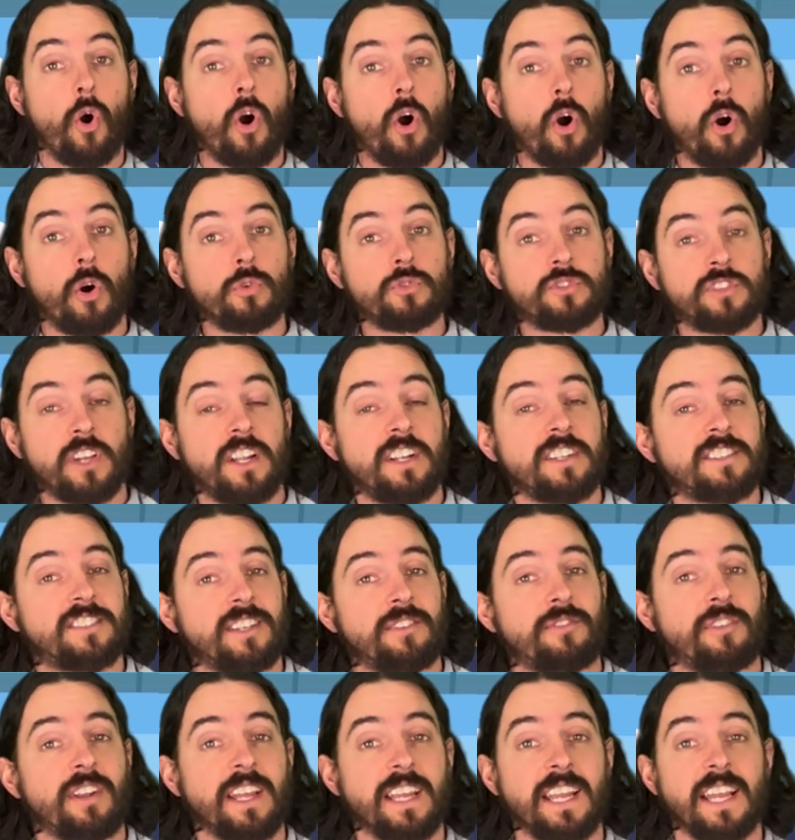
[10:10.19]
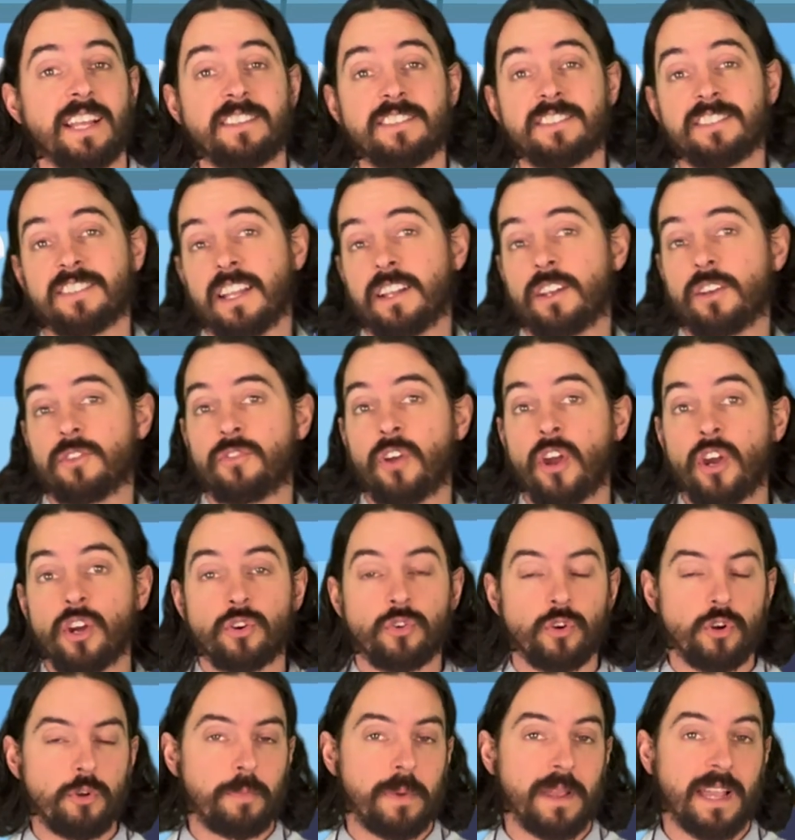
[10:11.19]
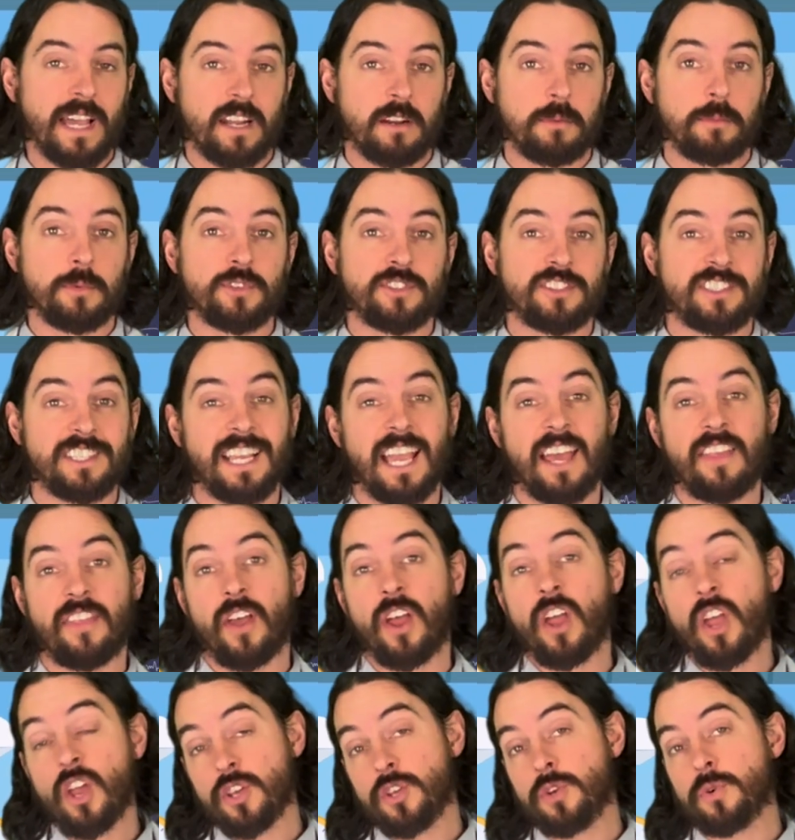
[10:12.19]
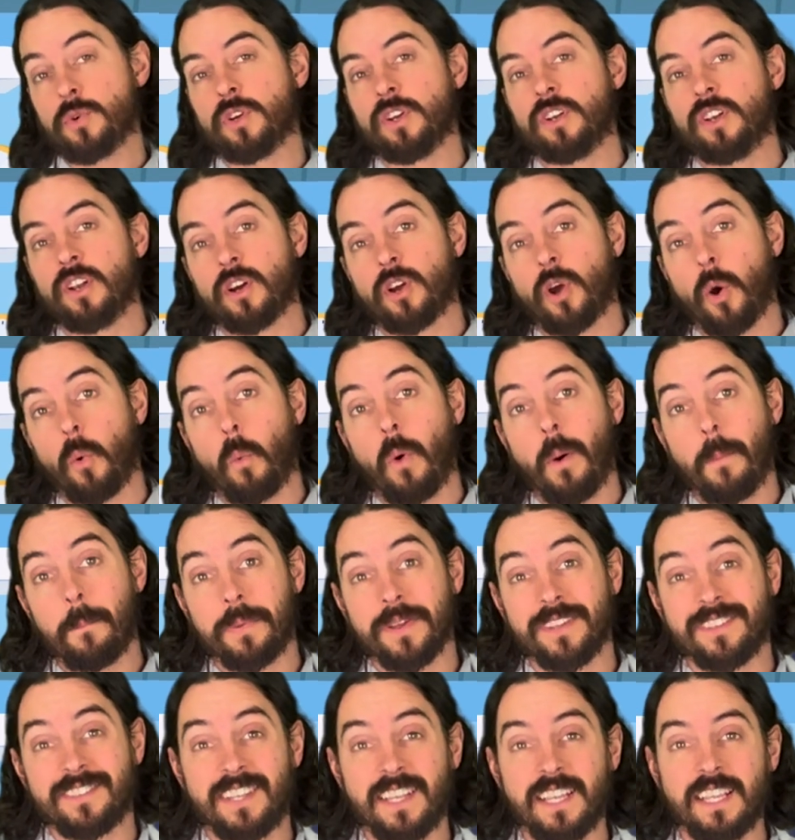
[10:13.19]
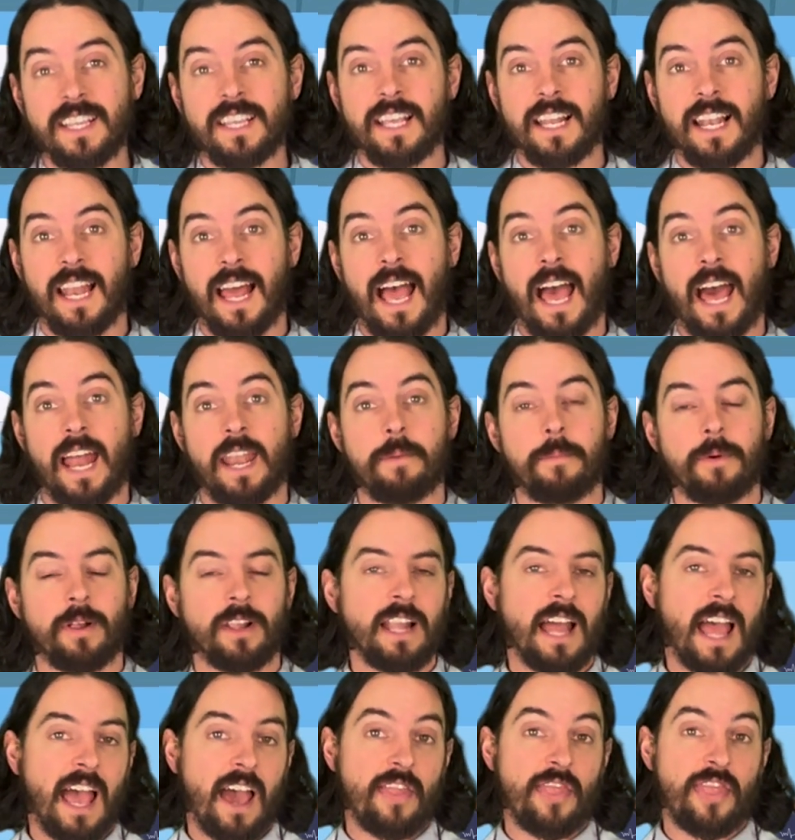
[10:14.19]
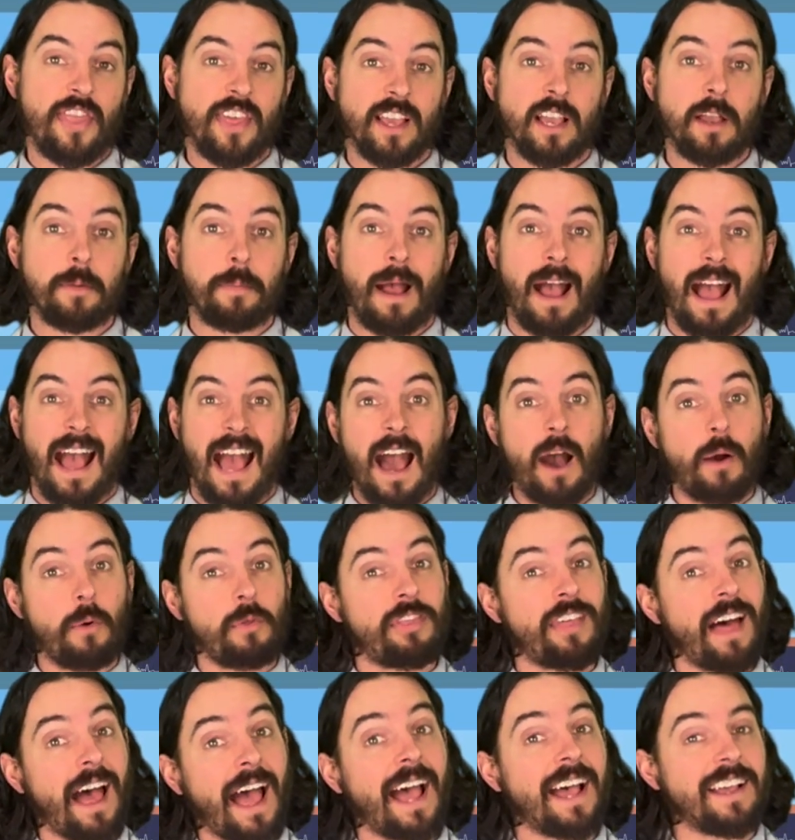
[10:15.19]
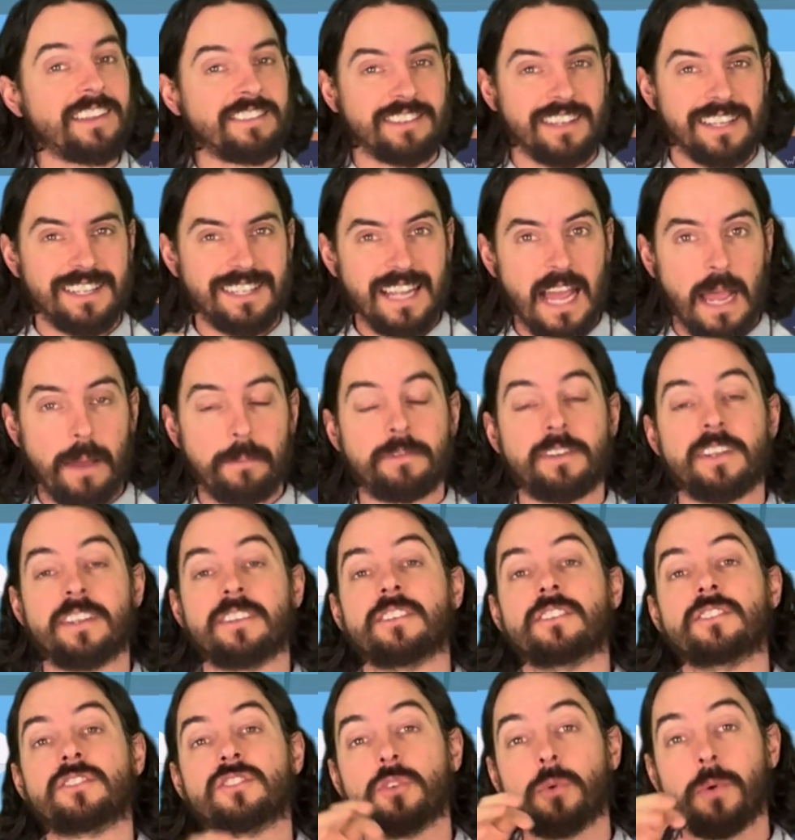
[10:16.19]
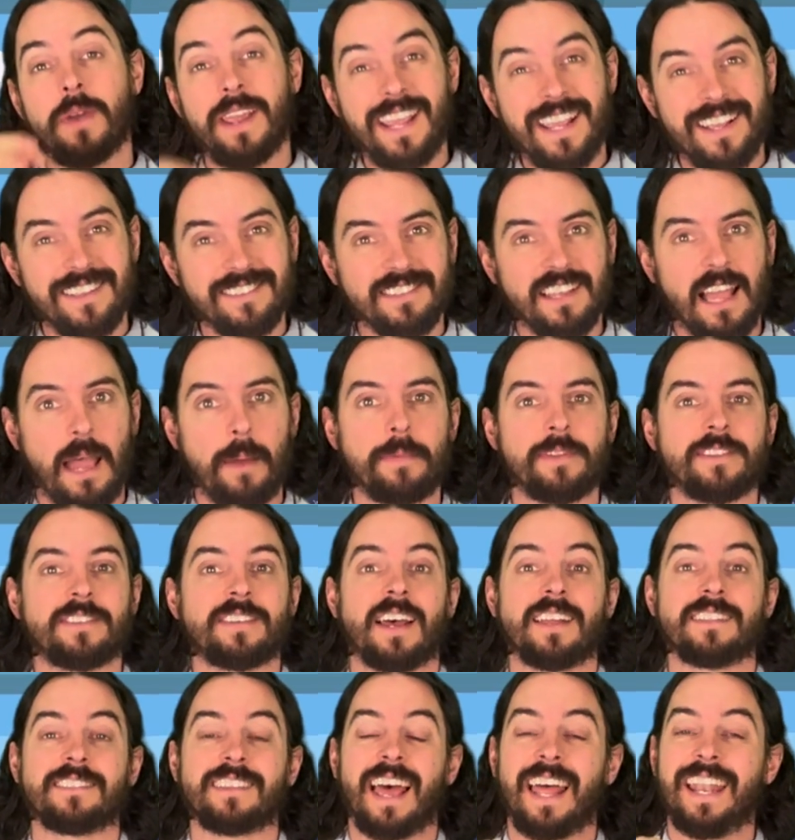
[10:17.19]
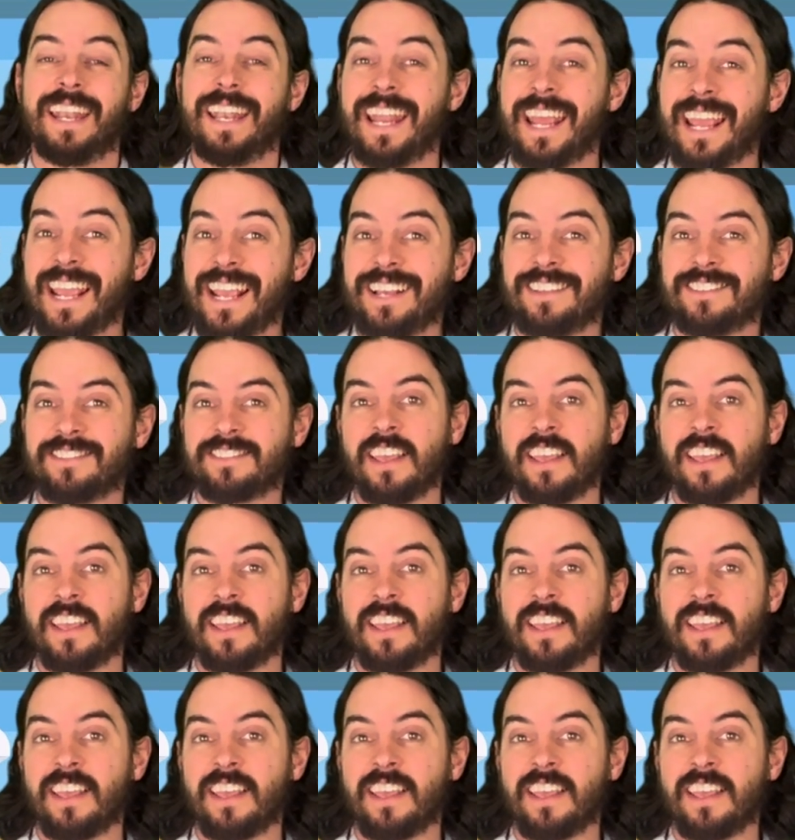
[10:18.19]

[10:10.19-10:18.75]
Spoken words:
Alternatively, instead of grouping animals together, you could look at one particular animal and think about how that has adapted to its habitat and its